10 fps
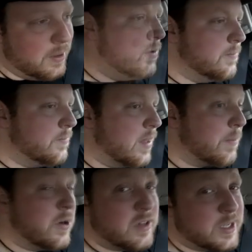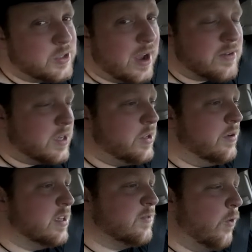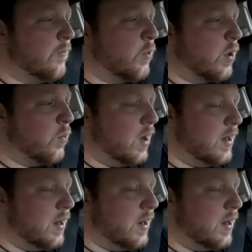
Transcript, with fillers: I'm currently driving on US 441.